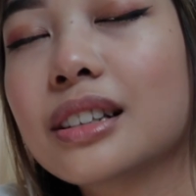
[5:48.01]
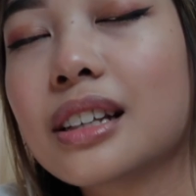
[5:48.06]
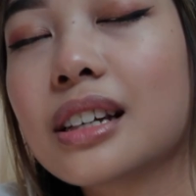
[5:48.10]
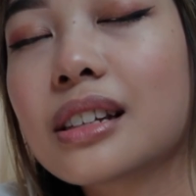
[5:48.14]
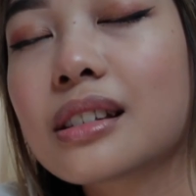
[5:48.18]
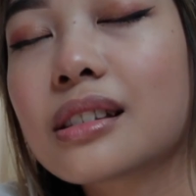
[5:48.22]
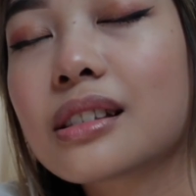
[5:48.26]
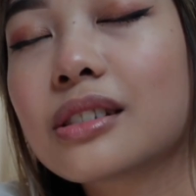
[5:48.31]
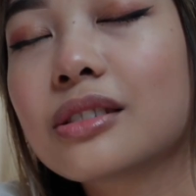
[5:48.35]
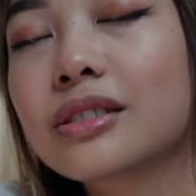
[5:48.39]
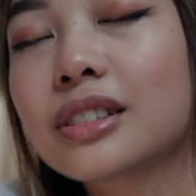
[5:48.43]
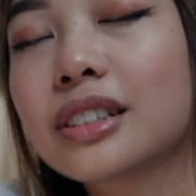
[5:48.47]

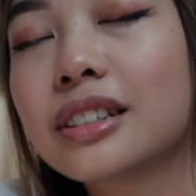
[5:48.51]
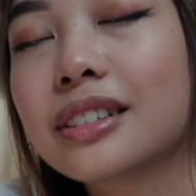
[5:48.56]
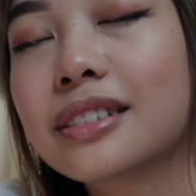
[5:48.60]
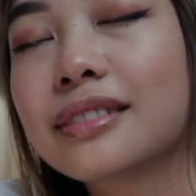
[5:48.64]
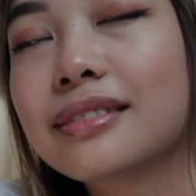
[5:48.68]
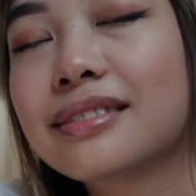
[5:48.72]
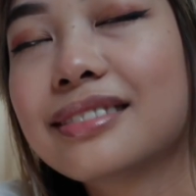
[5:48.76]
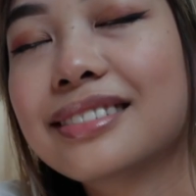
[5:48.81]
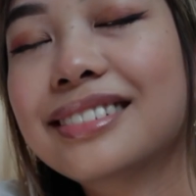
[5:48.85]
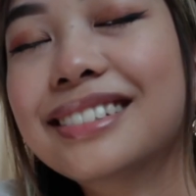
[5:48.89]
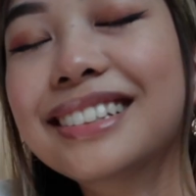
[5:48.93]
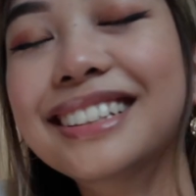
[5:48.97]
that's so
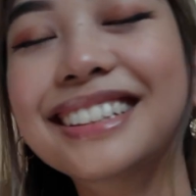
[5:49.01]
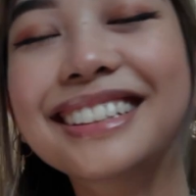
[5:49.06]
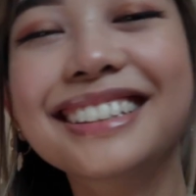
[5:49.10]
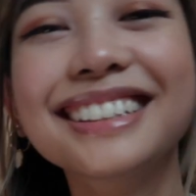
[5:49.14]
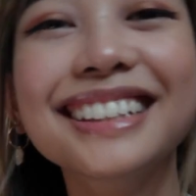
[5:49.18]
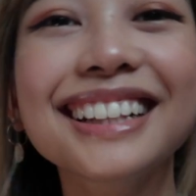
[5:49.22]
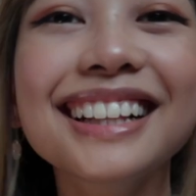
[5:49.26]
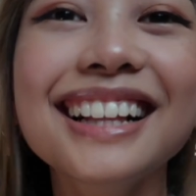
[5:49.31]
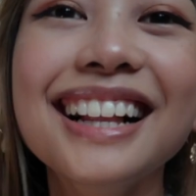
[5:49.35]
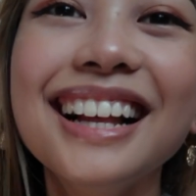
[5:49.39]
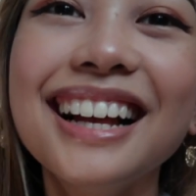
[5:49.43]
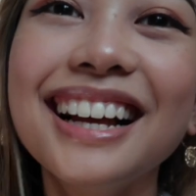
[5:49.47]
good.
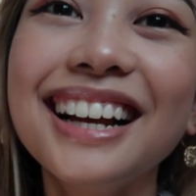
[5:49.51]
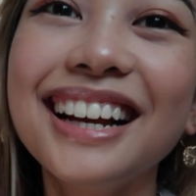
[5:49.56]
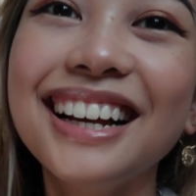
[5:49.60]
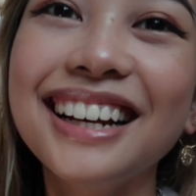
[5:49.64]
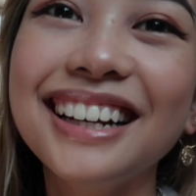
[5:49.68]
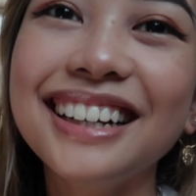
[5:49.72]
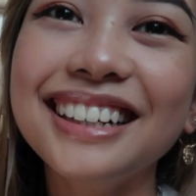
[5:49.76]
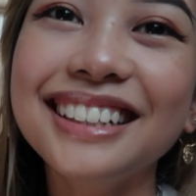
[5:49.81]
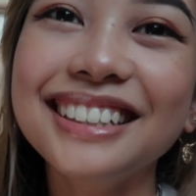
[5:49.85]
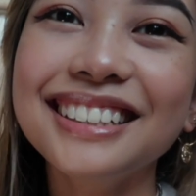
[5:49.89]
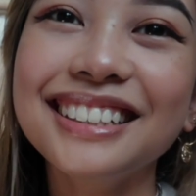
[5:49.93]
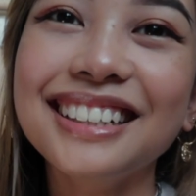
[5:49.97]

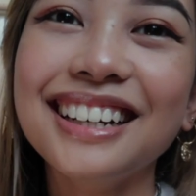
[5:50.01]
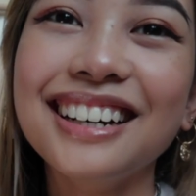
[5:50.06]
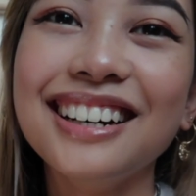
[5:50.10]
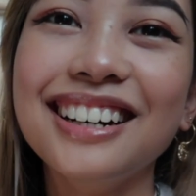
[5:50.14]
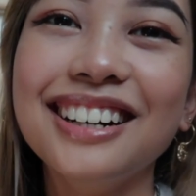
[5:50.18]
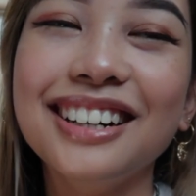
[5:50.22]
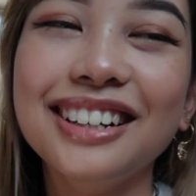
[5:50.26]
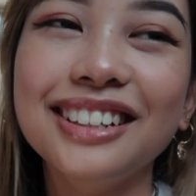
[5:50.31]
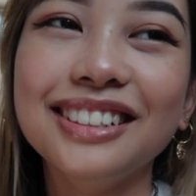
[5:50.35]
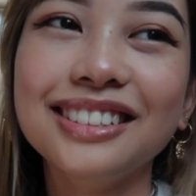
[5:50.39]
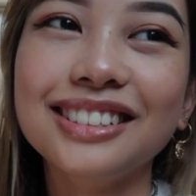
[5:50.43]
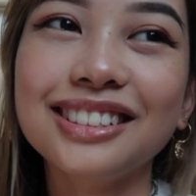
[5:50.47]

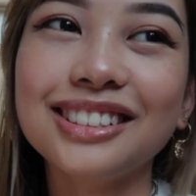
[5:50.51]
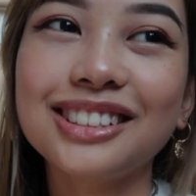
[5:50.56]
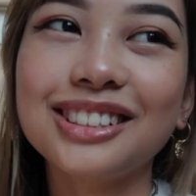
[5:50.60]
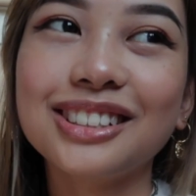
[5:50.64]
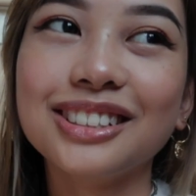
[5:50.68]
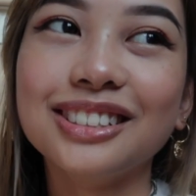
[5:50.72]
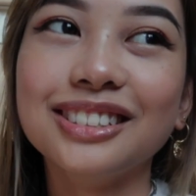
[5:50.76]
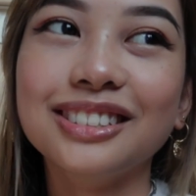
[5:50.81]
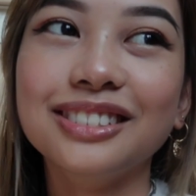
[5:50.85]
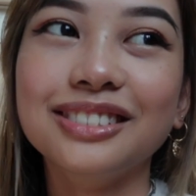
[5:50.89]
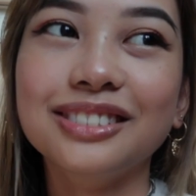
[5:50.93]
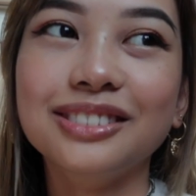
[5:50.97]

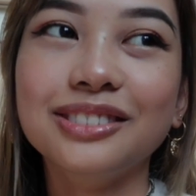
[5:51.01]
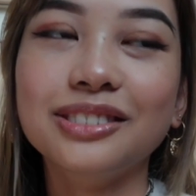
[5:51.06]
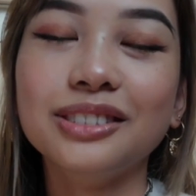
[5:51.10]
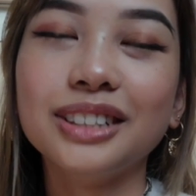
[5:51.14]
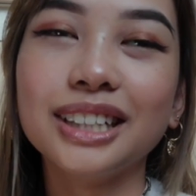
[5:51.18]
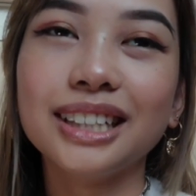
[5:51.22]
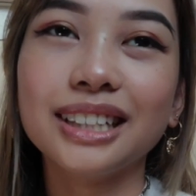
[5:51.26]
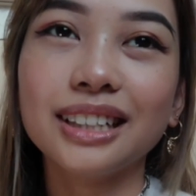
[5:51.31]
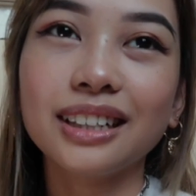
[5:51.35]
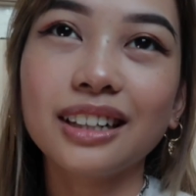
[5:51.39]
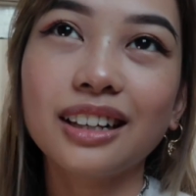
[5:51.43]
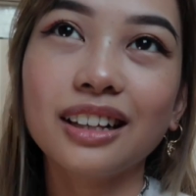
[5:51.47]

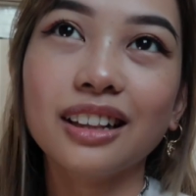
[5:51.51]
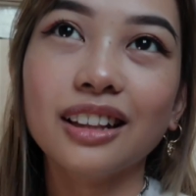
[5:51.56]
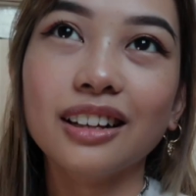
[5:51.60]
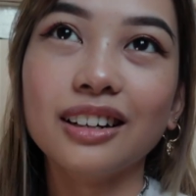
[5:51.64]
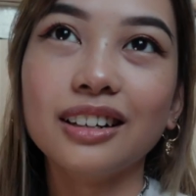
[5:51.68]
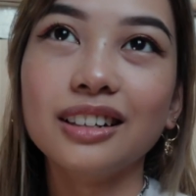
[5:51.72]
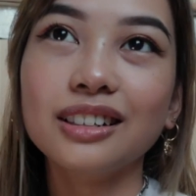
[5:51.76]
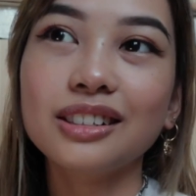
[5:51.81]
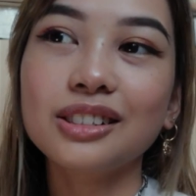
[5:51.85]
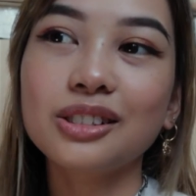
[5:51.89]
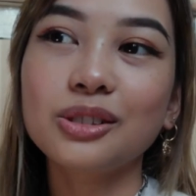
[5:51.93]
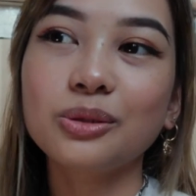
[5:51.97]
So in
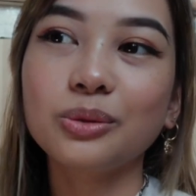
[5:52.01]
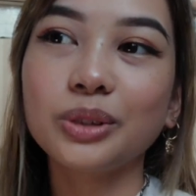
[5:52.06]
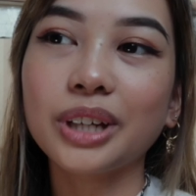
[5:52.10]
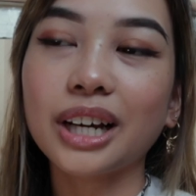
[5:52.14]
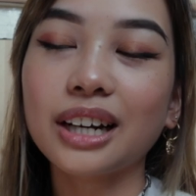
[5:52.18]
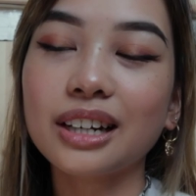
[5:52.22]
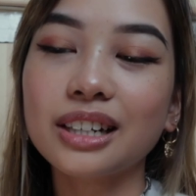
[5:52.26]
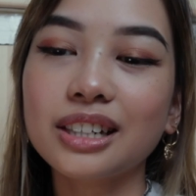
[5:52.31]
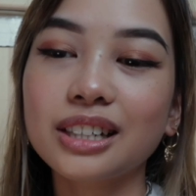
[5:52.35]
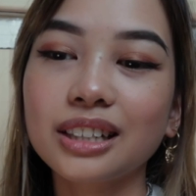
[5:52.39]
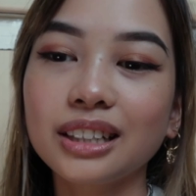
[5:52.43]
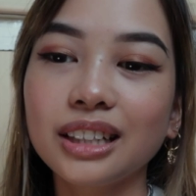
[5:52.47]
class we
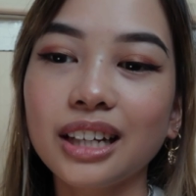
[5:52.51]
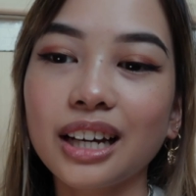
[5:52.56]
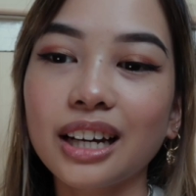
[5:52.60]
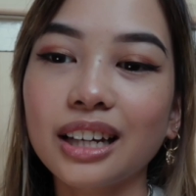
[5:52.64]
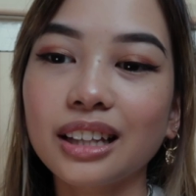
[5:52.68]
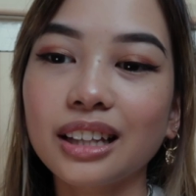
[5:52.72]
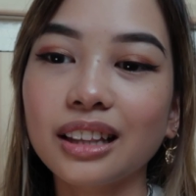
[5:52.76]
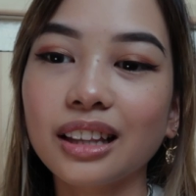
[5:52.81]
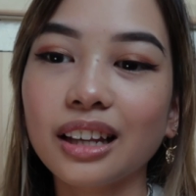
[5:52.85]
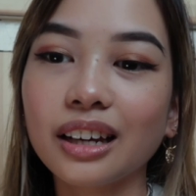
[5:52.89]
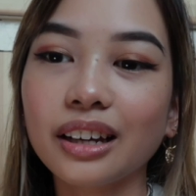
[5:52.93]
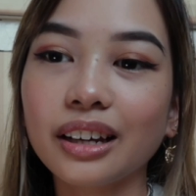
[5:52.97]
actually
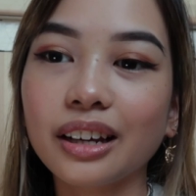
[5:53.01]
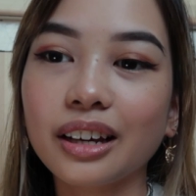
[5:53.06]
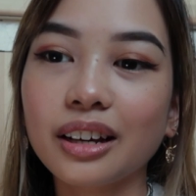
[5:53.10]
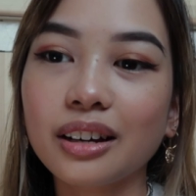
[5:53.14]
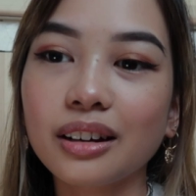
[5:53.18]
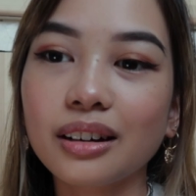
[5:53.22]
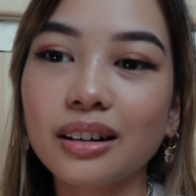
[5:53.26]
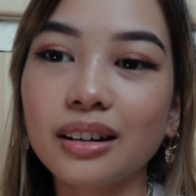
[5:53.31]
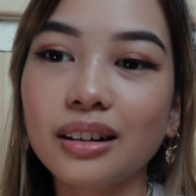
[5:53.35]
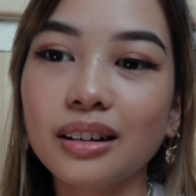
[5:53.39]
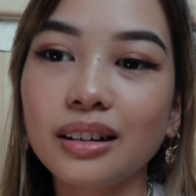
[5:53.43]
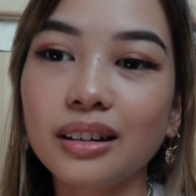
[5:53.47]
had like